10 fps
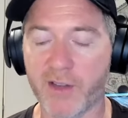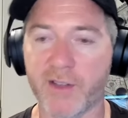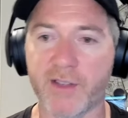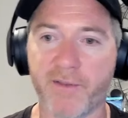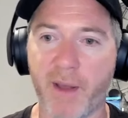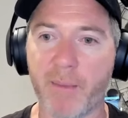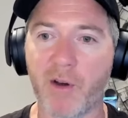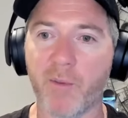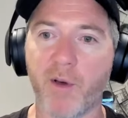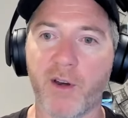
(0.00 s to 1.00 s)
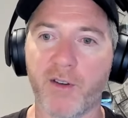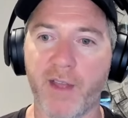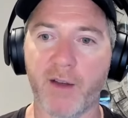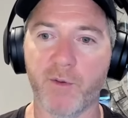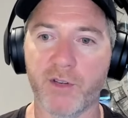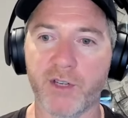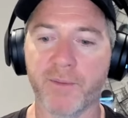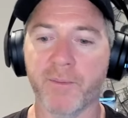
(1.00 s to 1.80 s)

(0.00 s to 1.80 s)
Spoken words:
So there's a family component to that, which